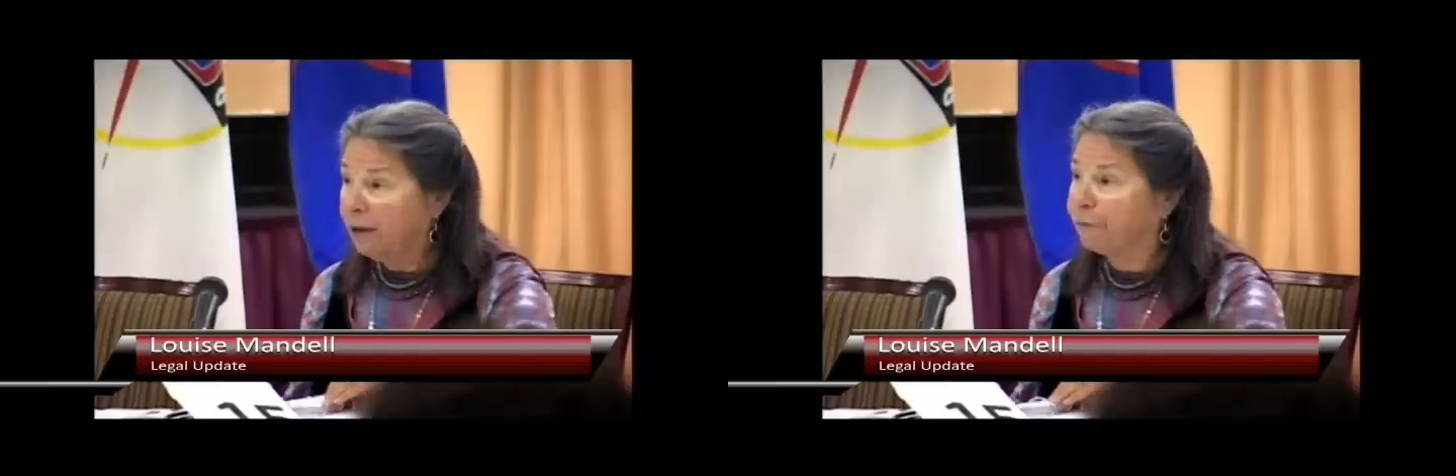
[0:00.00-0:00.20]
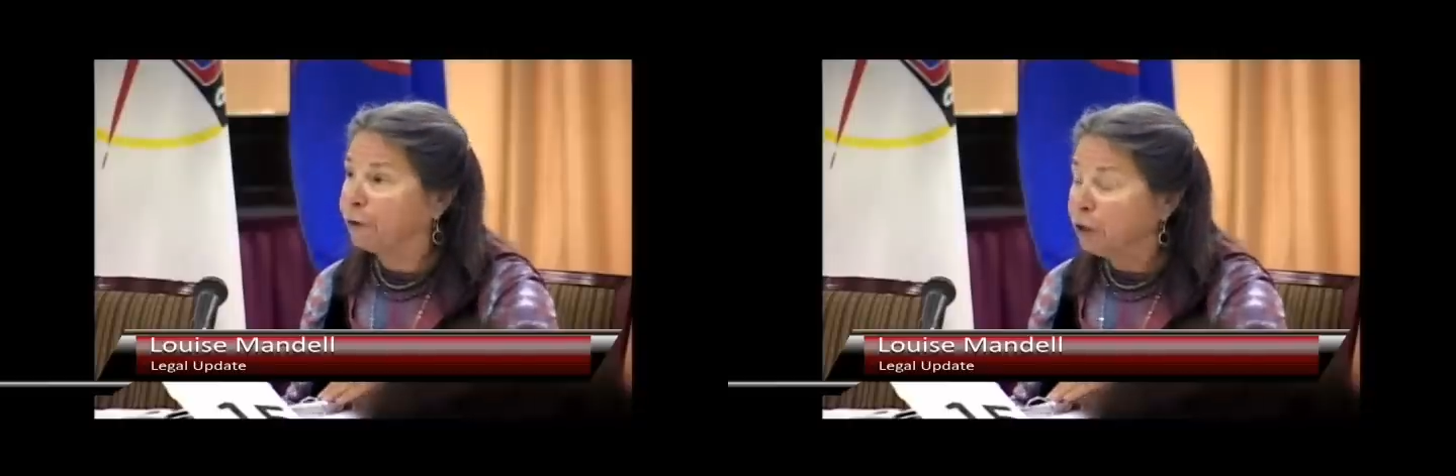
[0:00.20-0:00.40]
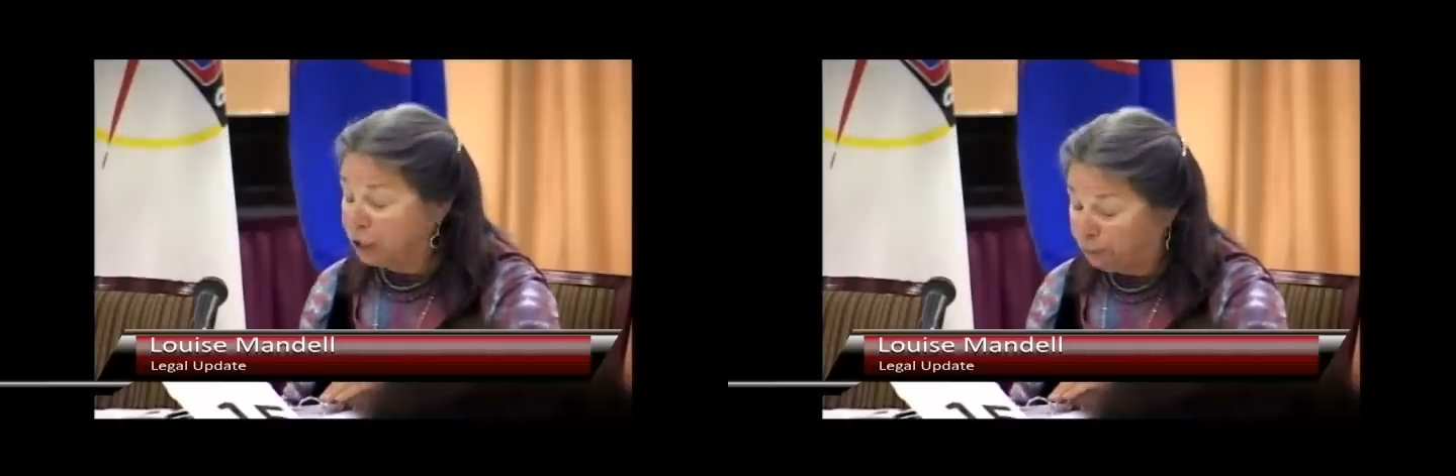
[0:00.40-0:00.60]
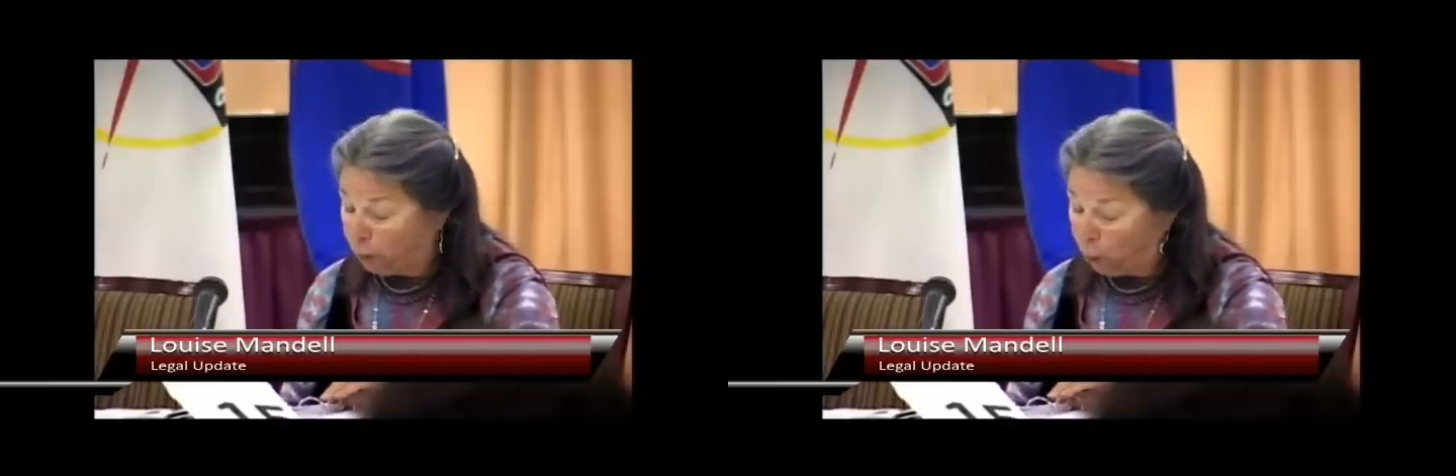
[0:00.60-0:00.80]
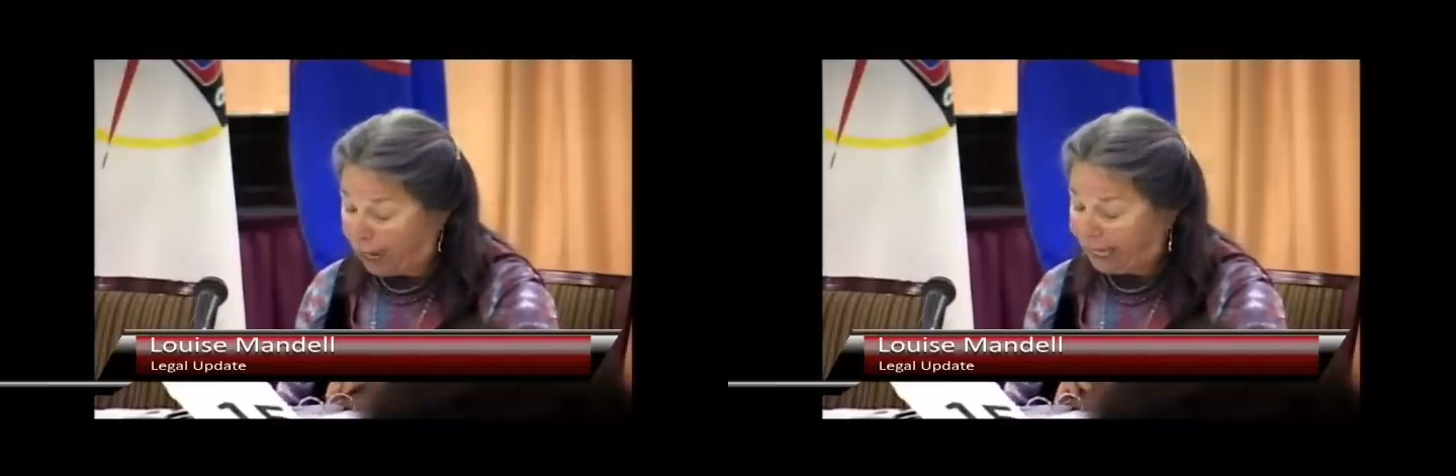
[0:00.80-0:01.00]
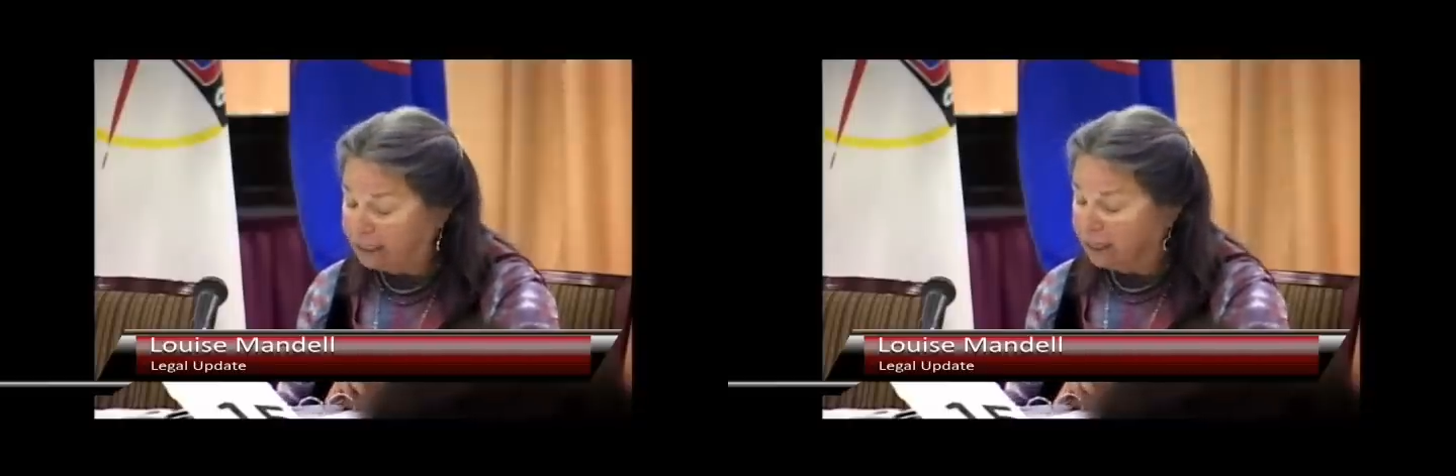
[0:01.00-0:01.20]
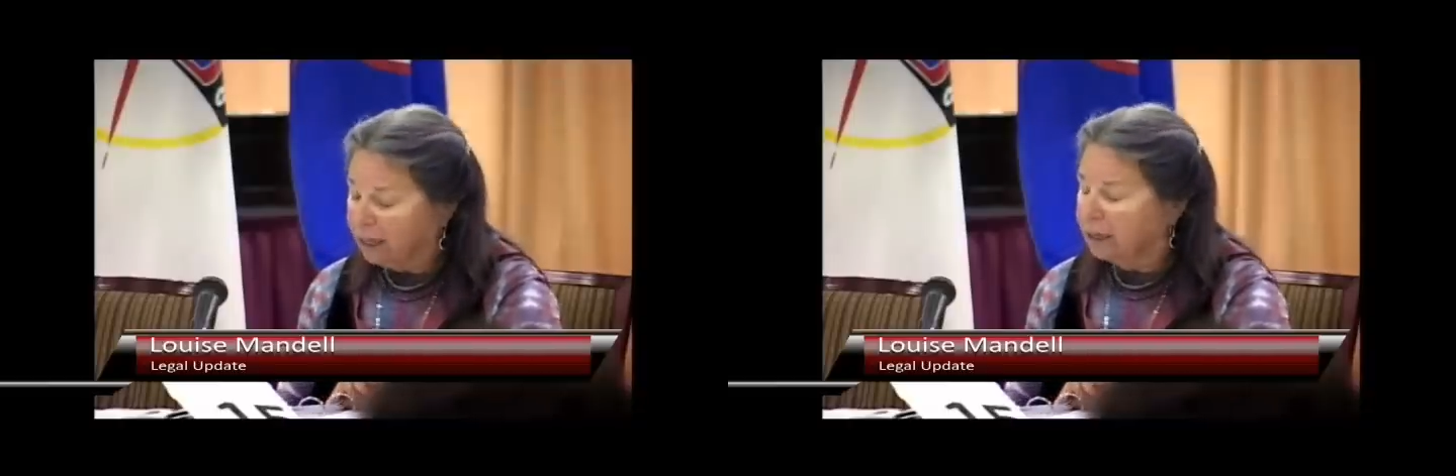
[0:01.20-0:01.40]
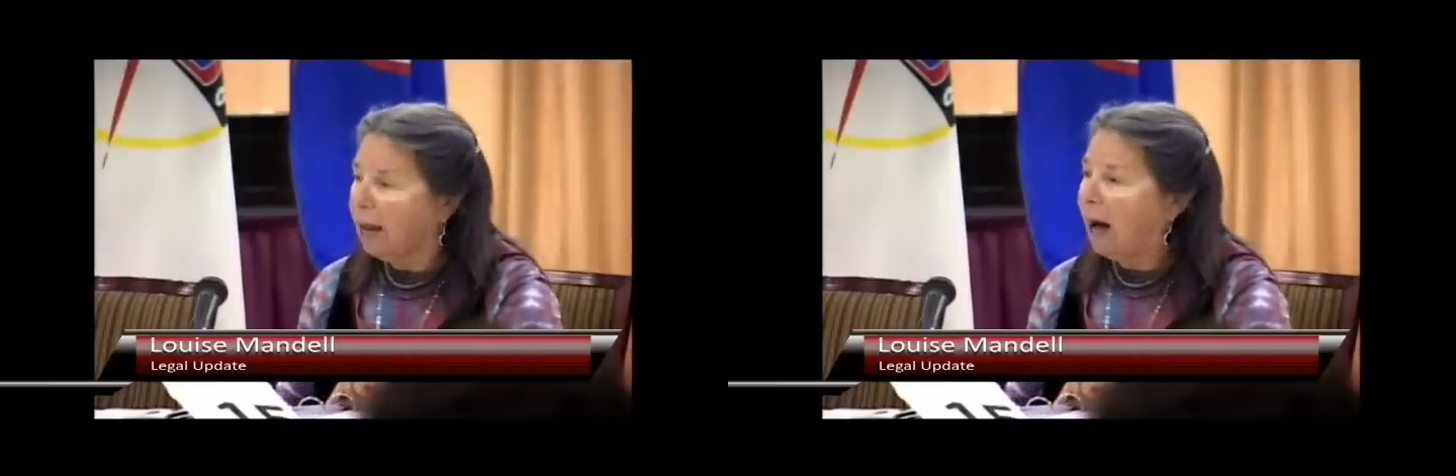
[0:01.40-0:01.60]
first point,
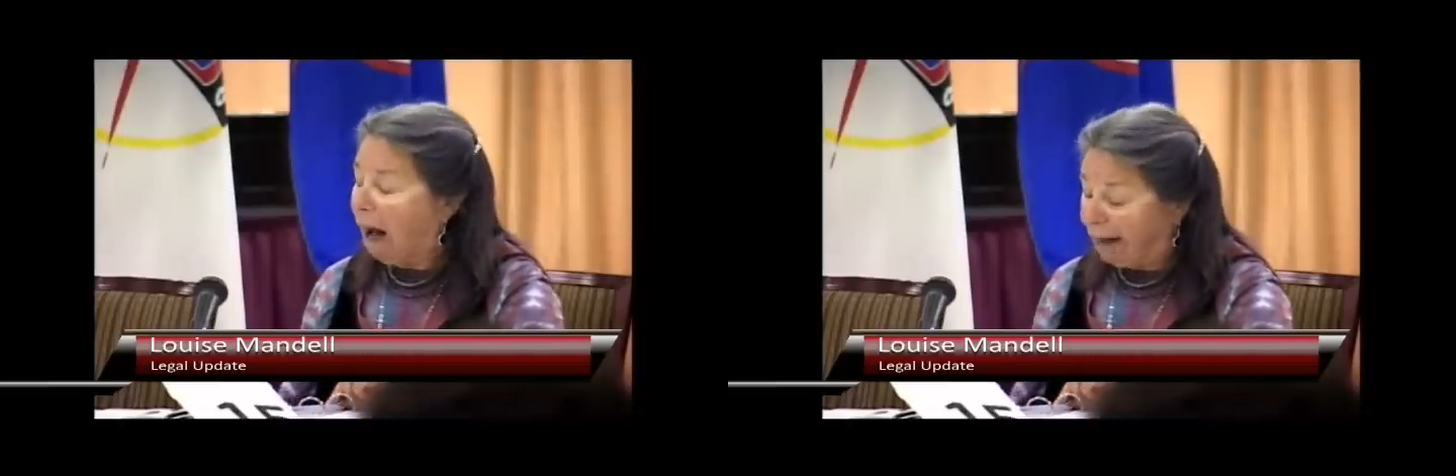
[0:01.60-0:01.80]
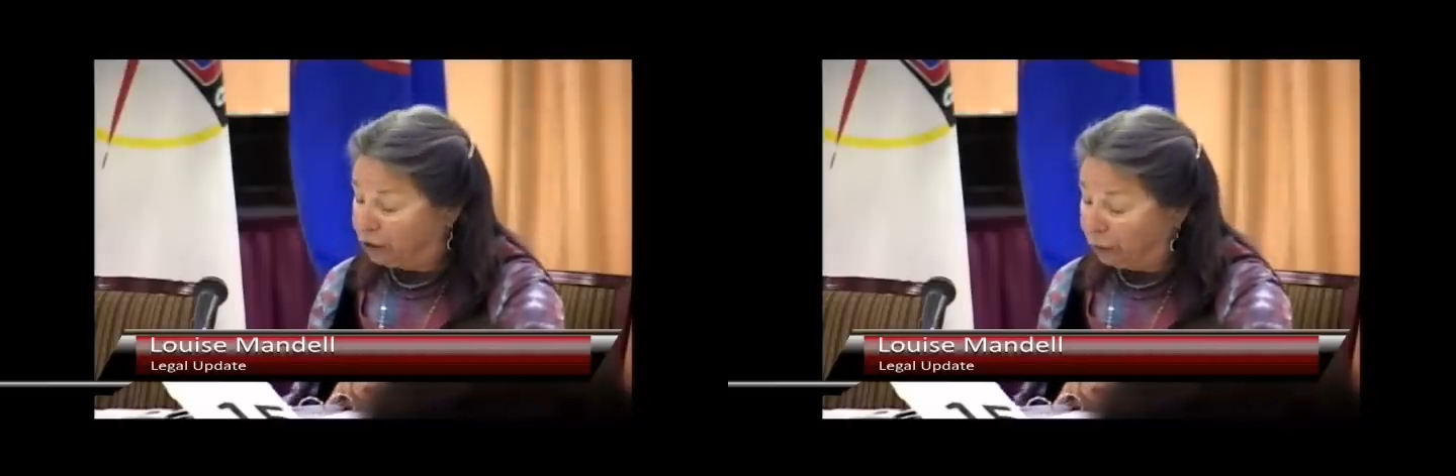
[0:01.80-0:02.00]
I